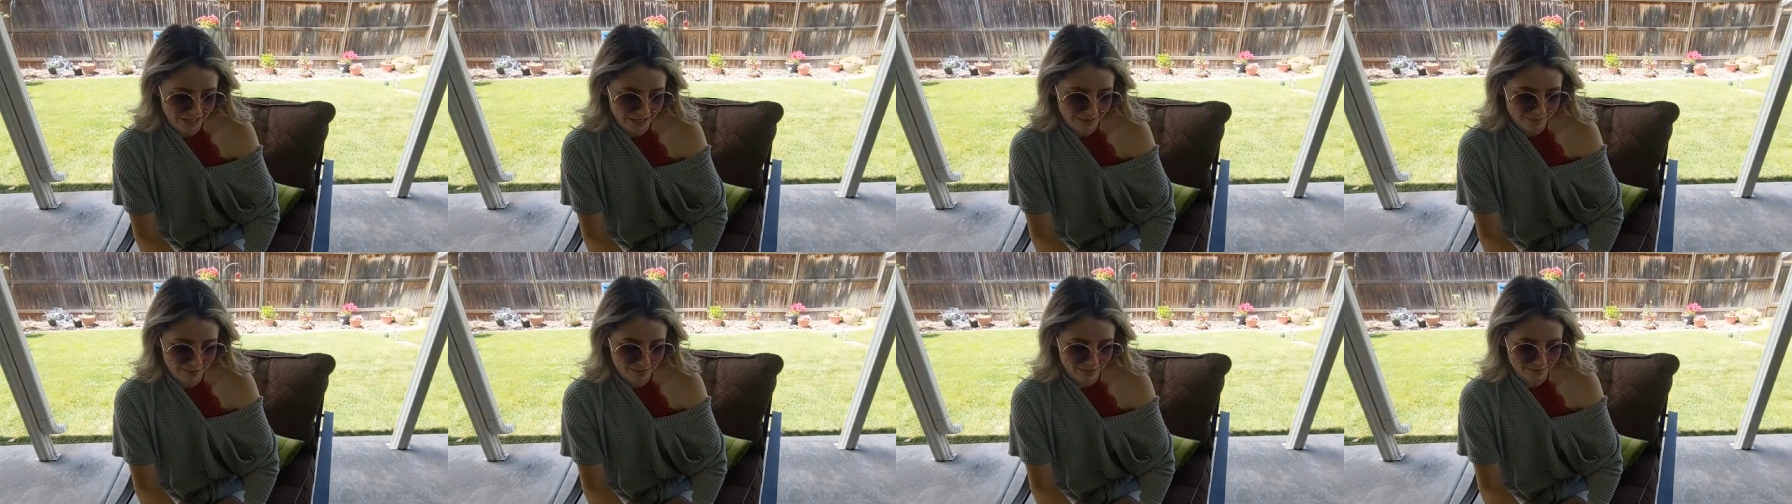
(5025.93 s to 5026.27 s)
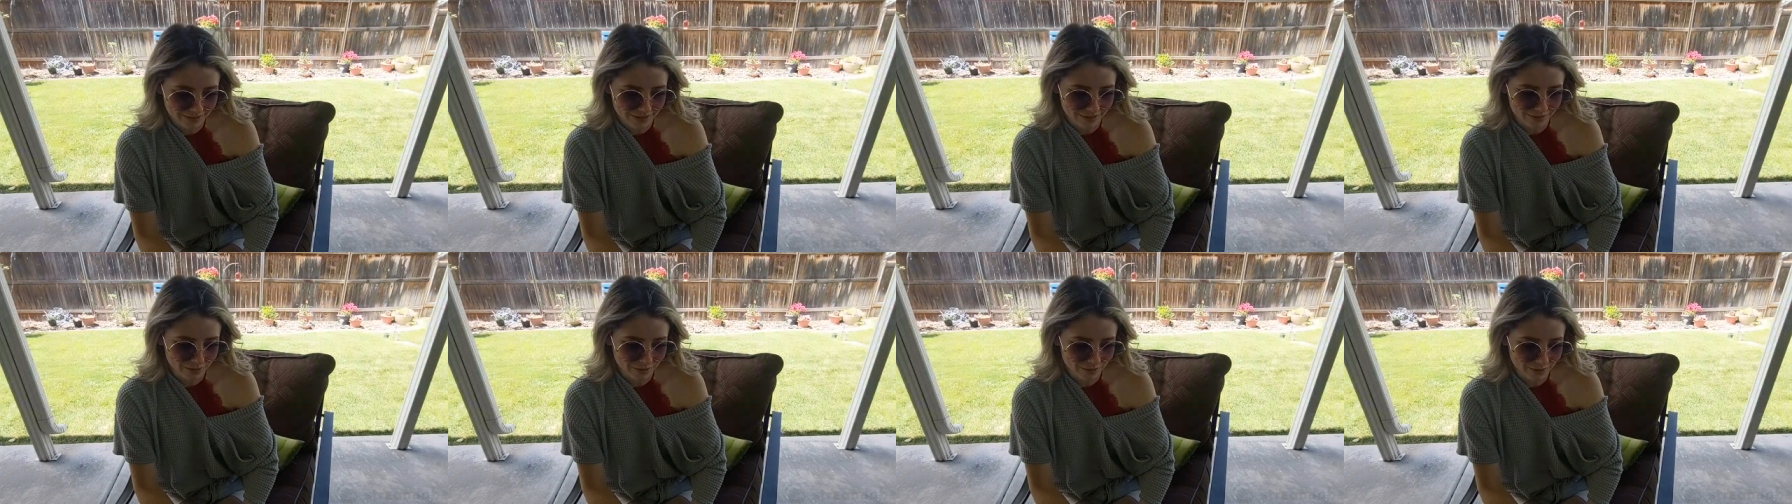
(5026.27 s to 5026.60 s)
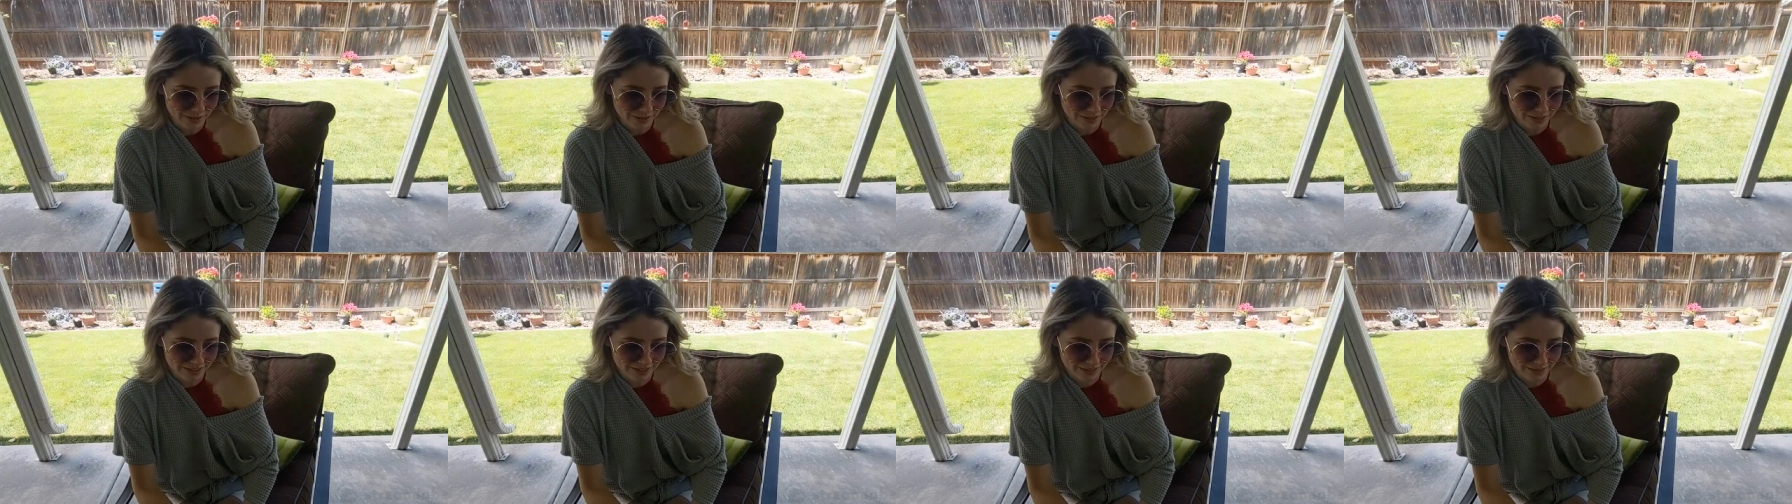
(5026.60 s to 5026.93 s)
Times have never
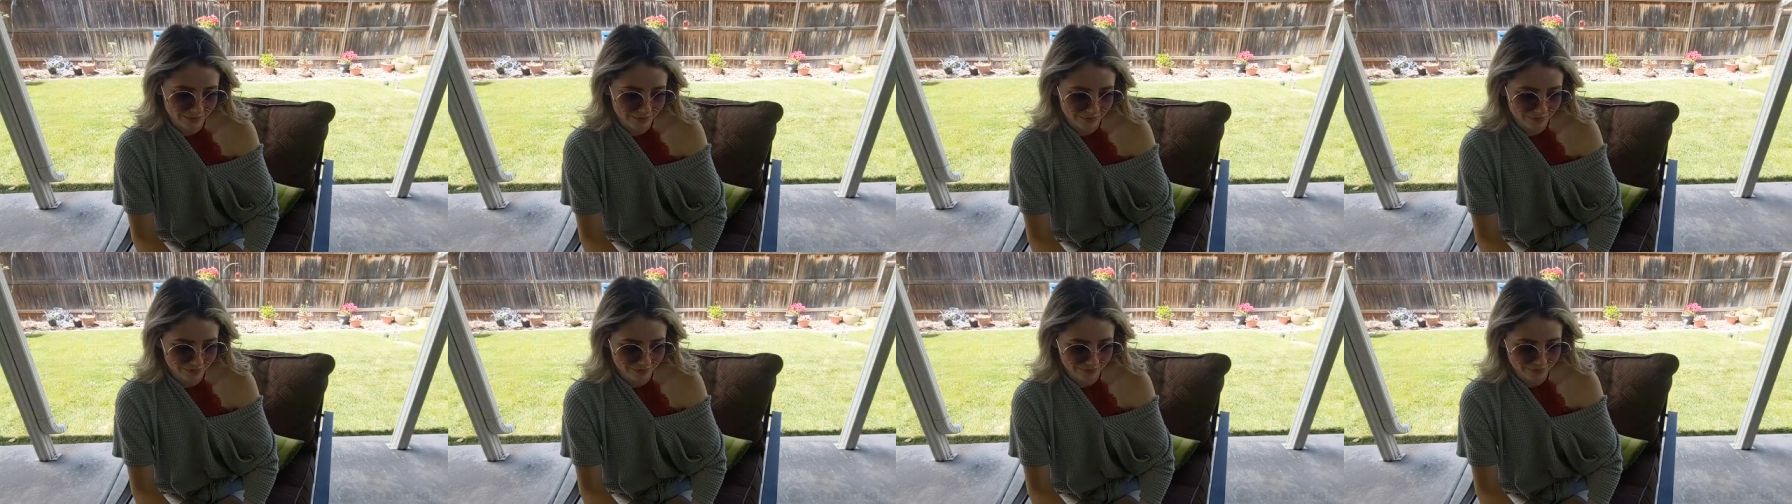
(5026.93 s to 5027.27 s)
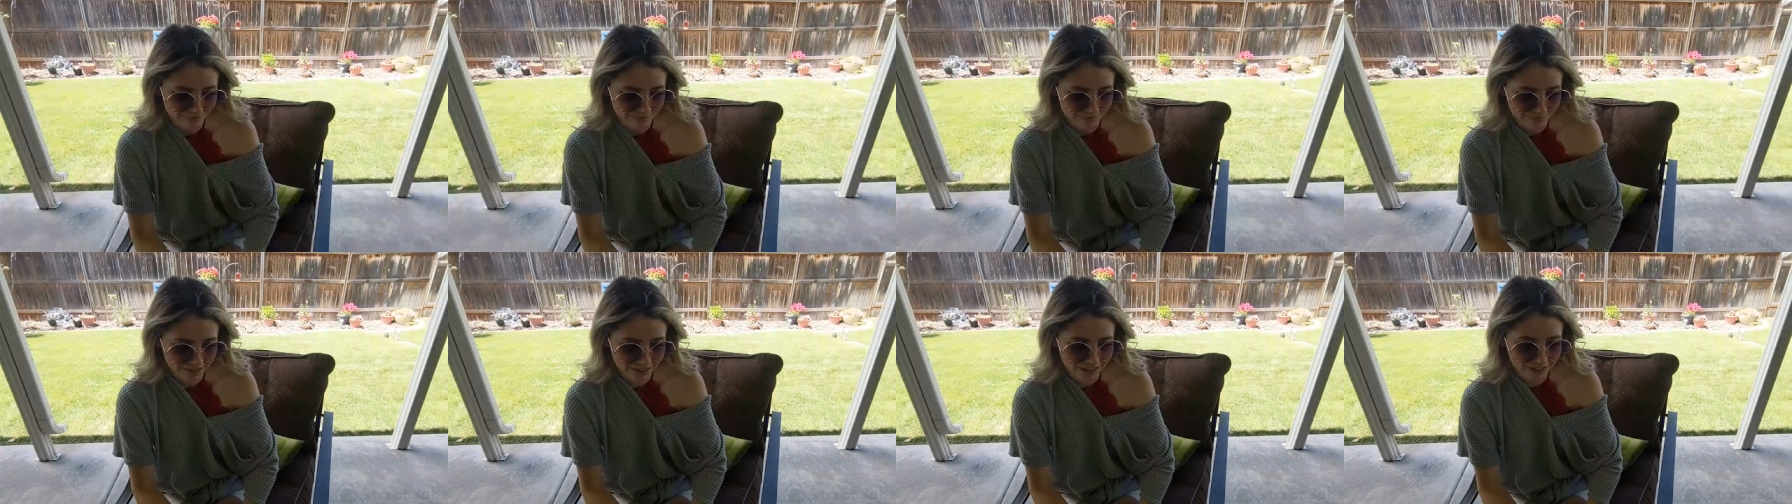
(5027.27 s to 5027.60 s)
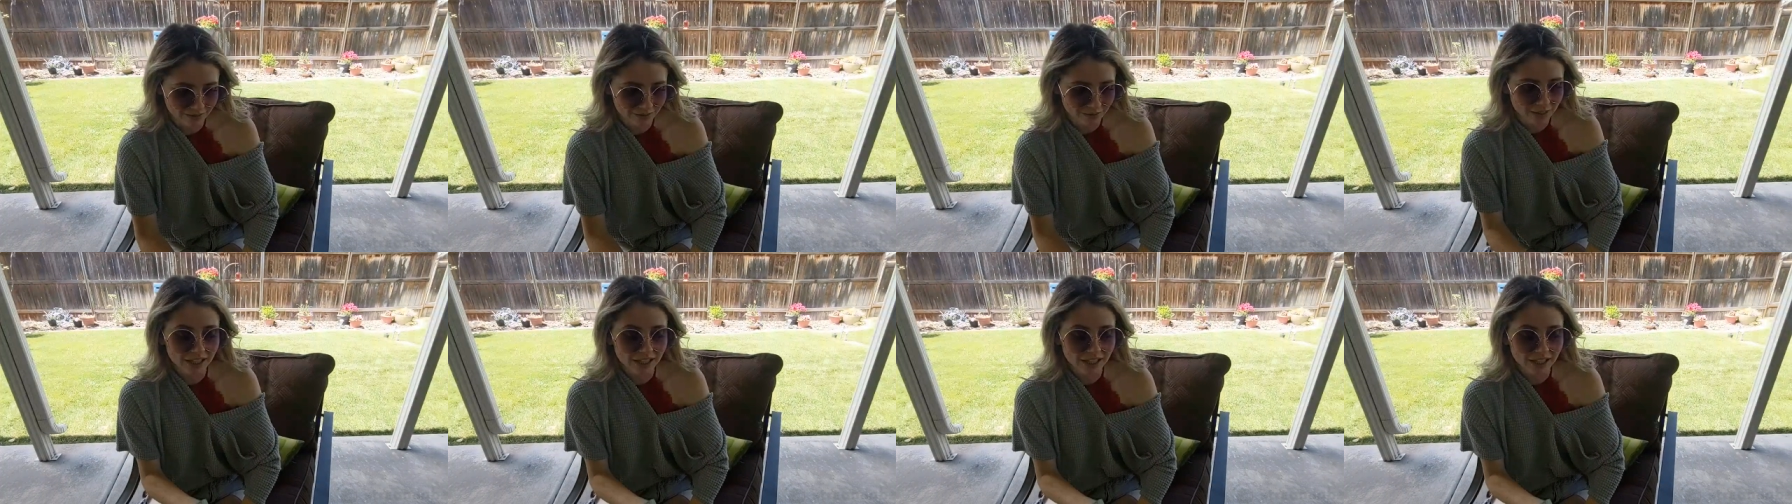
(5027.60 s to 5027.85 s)
worked. Yeah.